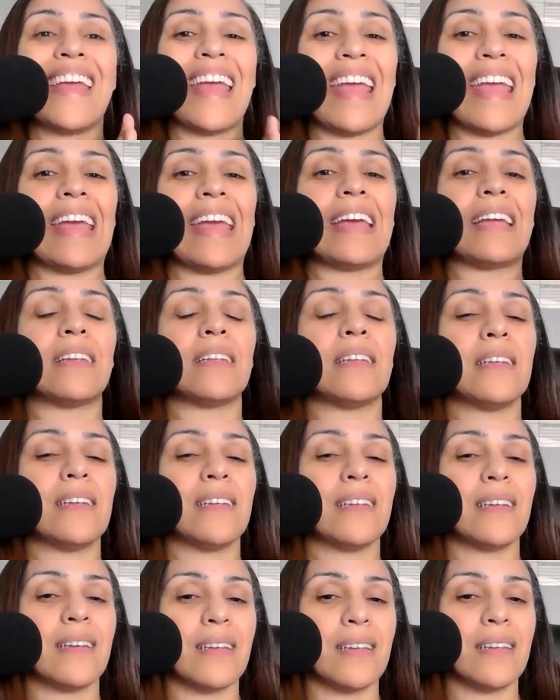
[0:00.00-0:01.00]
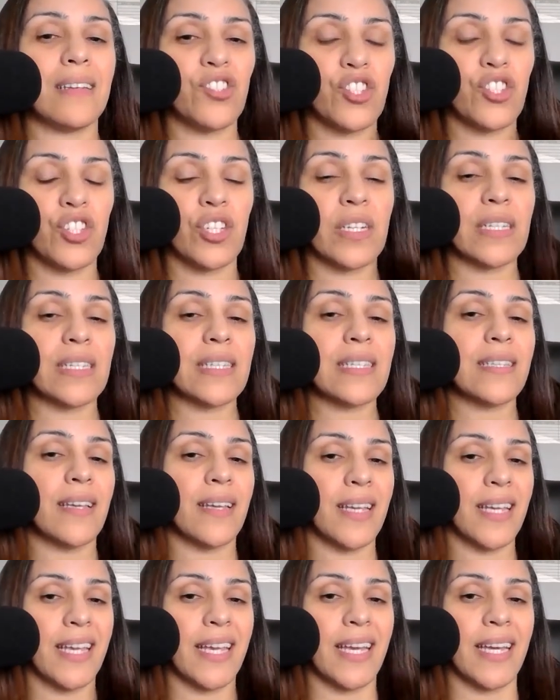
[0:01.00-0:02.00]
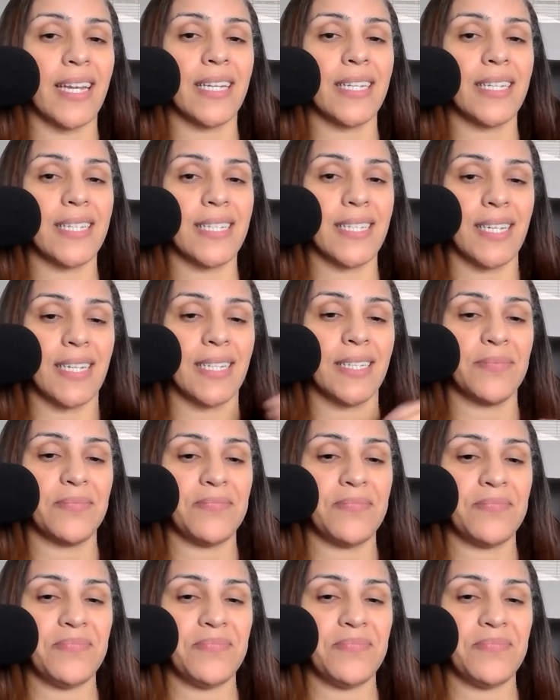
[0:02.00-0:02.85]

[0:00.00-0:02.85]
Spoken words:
and just get it done.